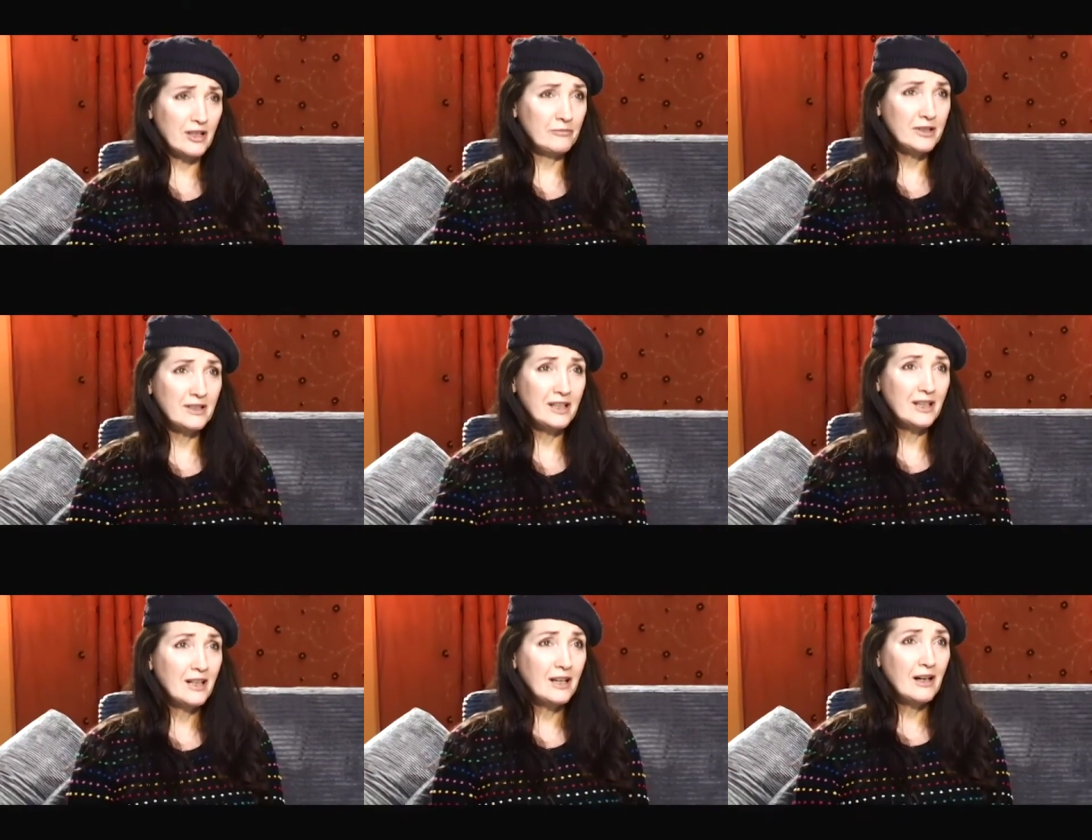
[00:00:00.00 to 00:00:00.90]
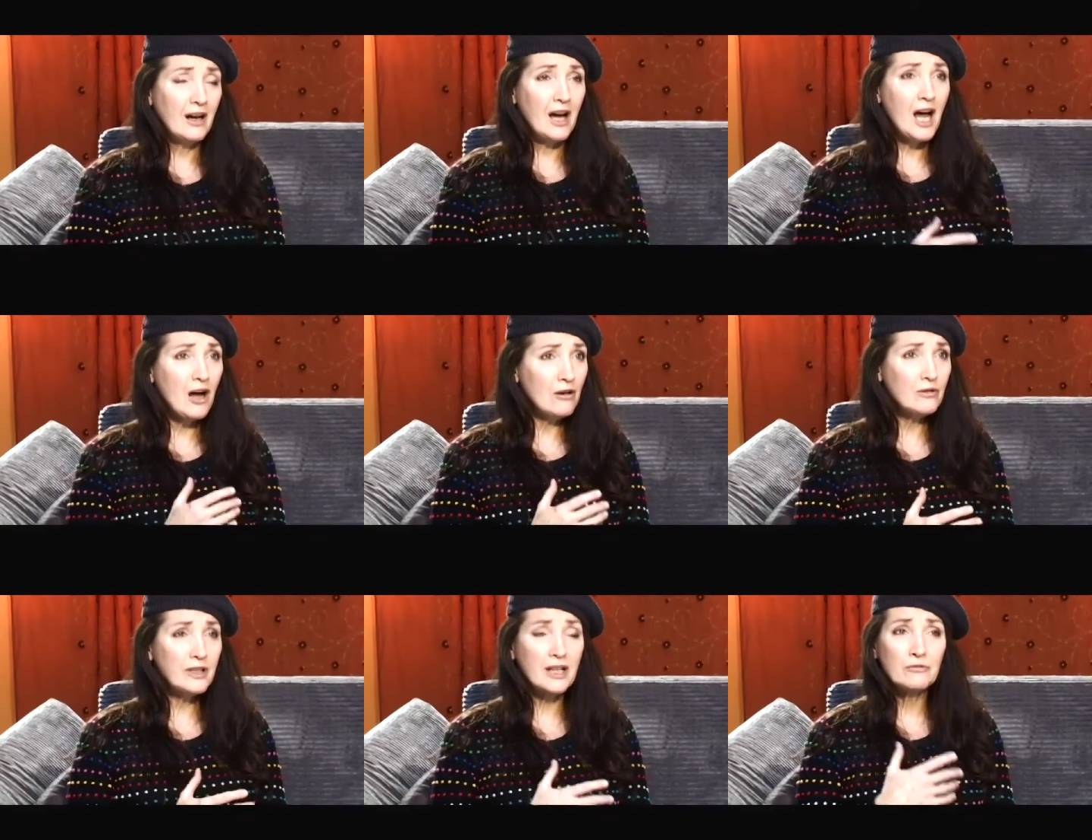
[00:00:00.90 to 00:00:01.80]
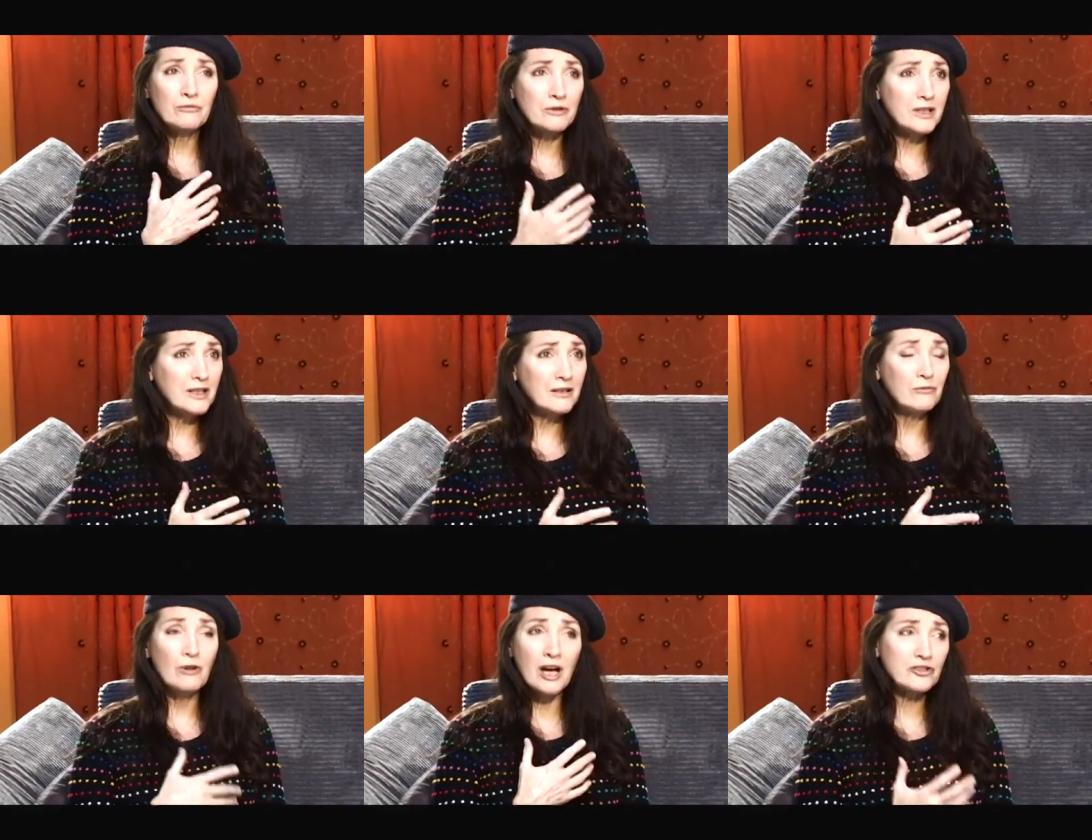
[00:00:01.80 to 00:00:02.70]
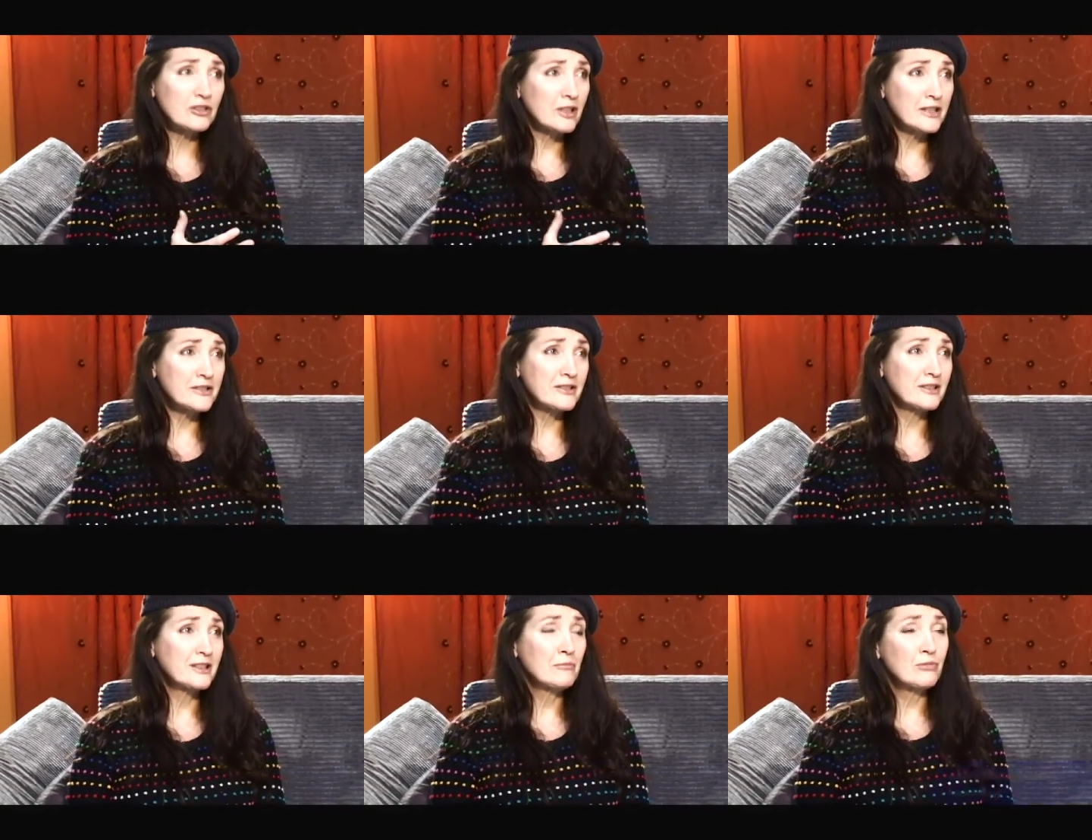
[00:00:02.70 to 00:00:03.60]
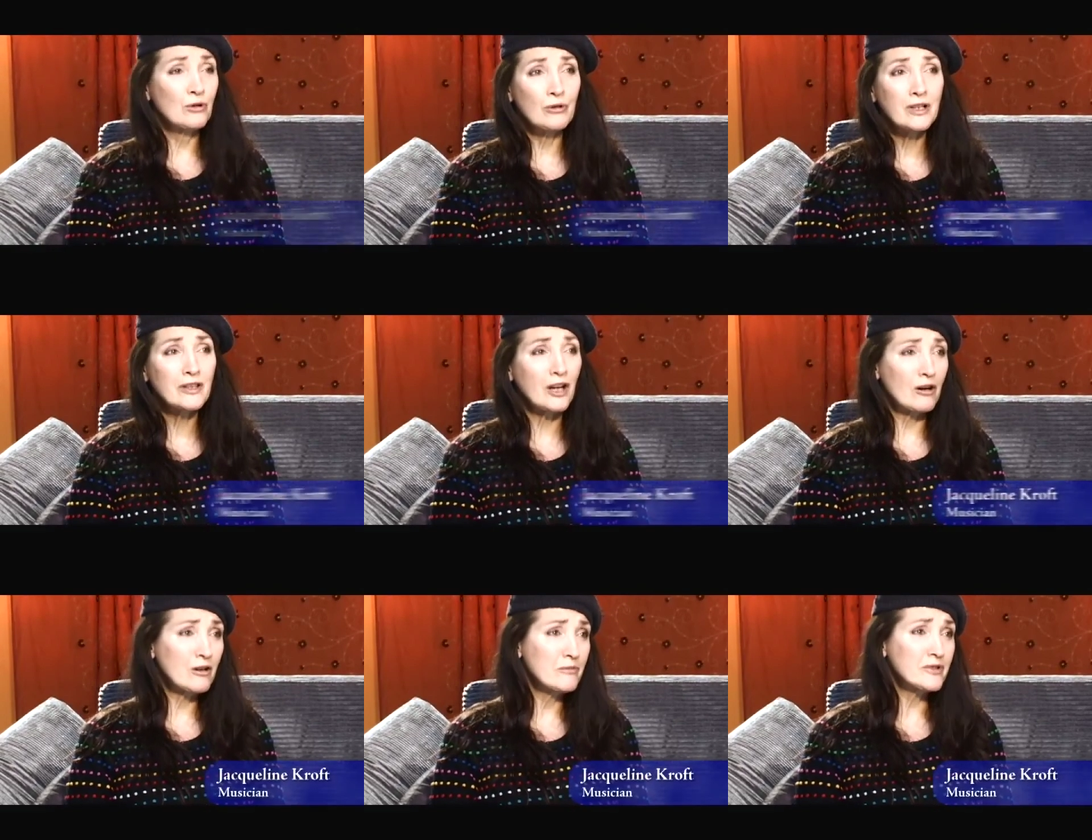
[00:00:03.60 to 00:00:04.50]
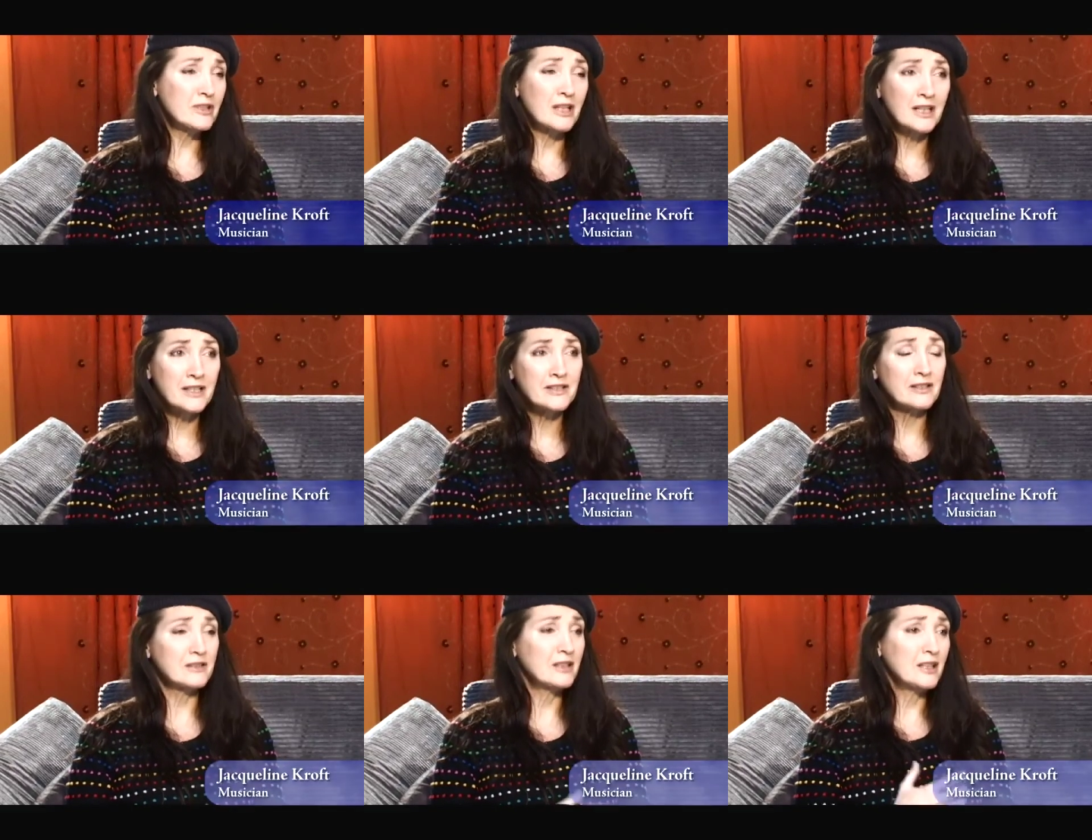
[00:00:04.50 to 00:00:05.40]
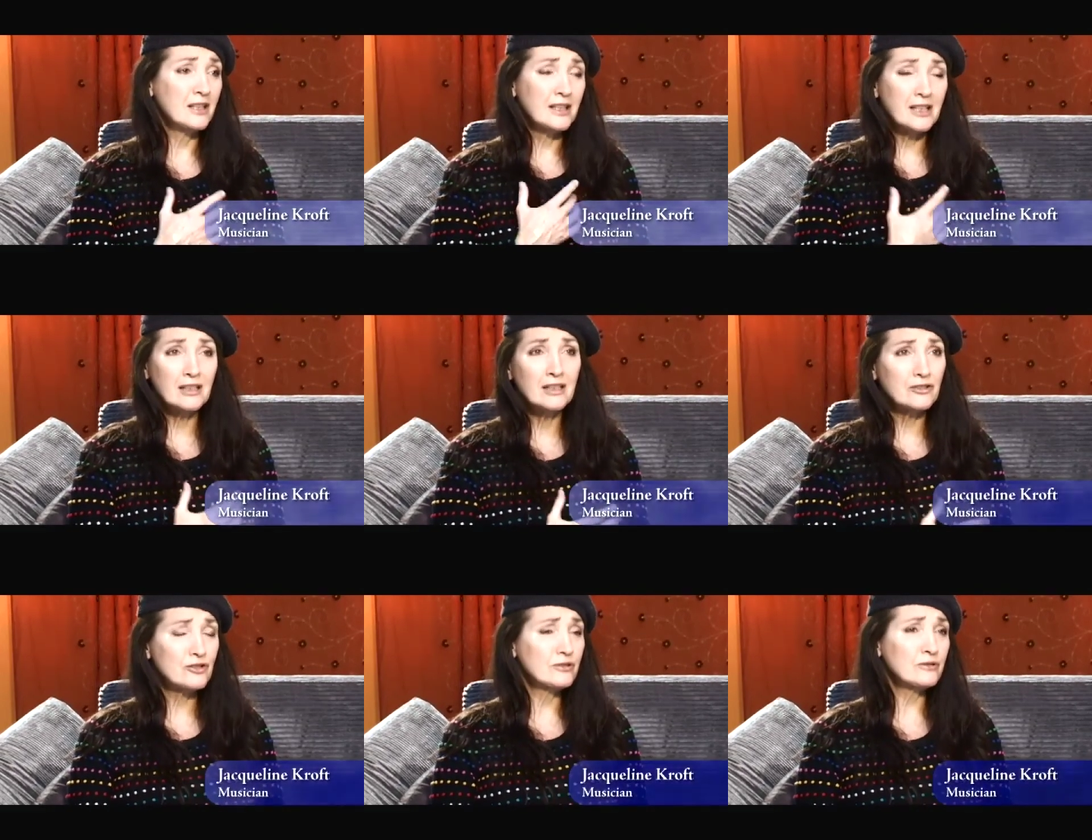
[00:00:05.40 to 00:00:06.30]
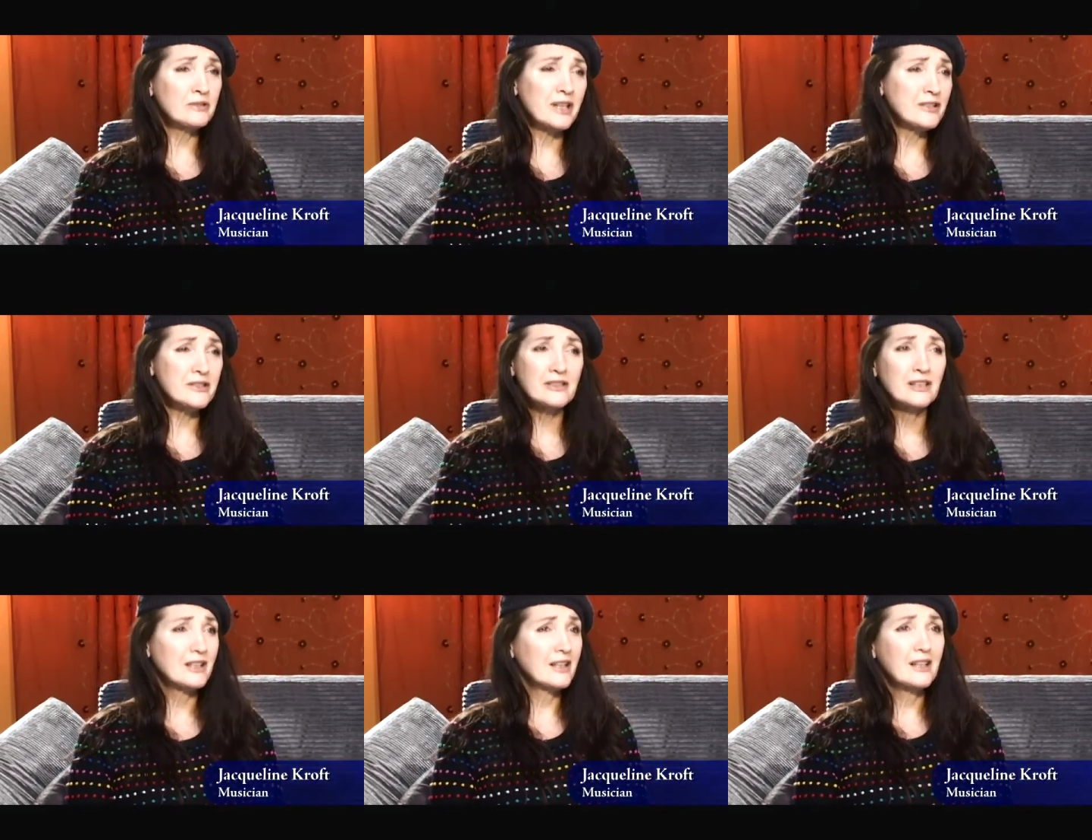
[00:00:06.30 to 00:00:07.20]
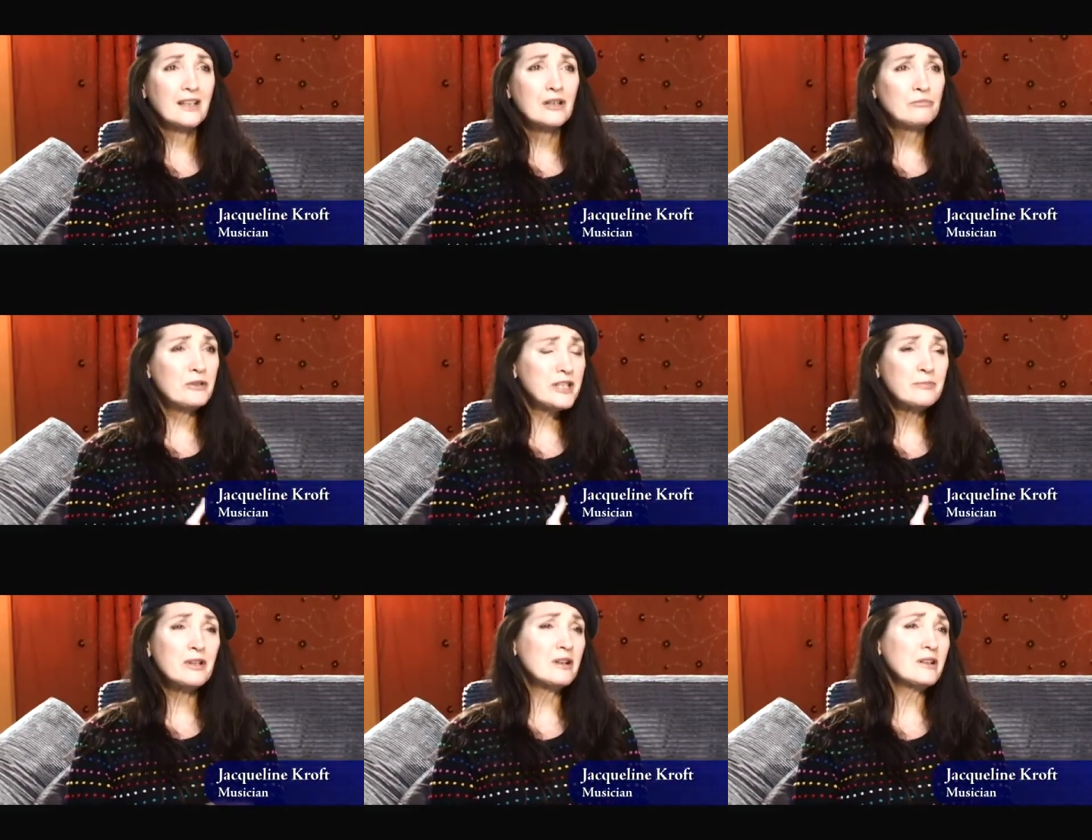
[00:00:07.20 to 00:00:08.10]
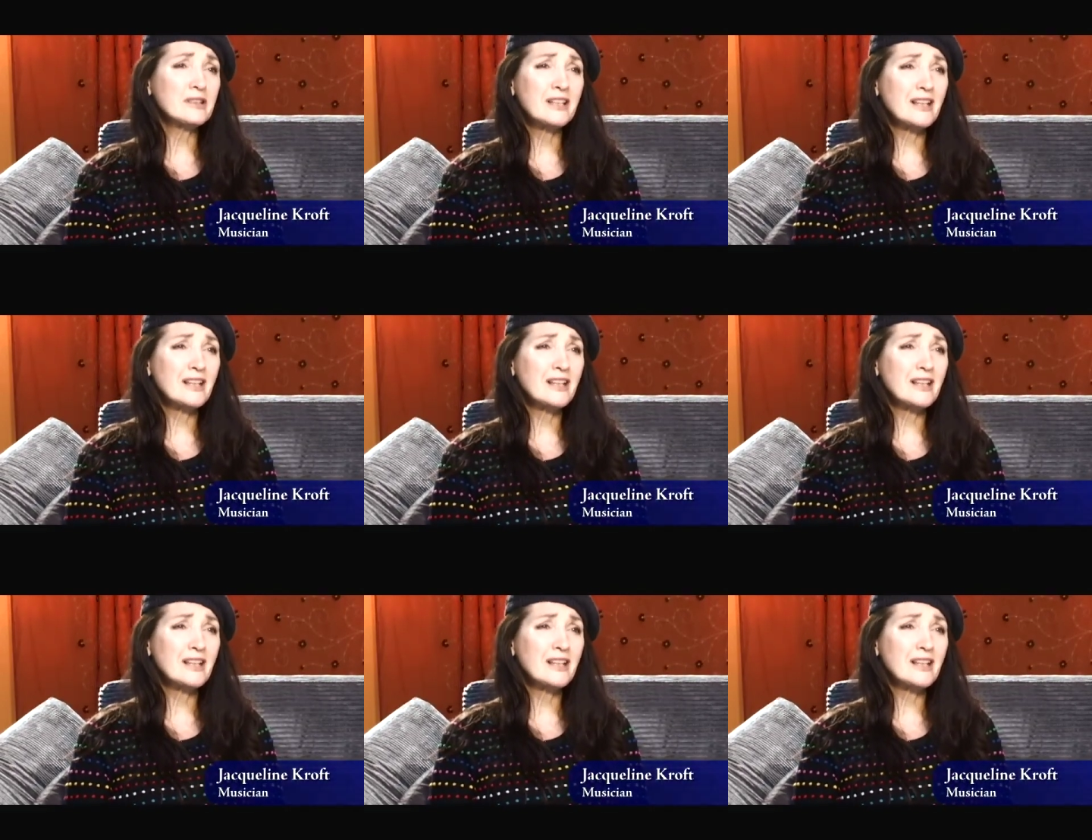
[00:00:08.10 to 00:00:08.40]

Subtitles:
I mean, how can we rationalize blowing the arms and legs and killing children? It breaks my heart.